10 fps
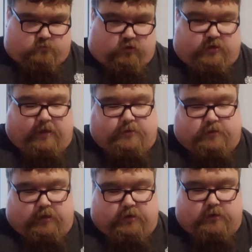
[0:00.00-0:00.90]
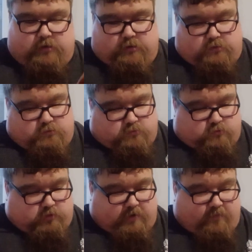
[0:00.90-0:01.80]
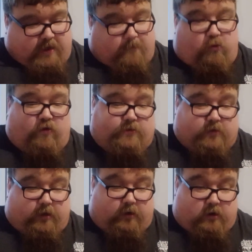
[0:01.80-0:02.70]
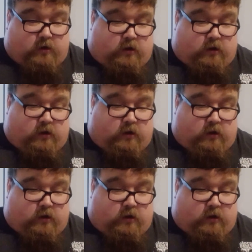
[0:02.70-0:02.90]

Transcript: I'll say his son. It was him or his son.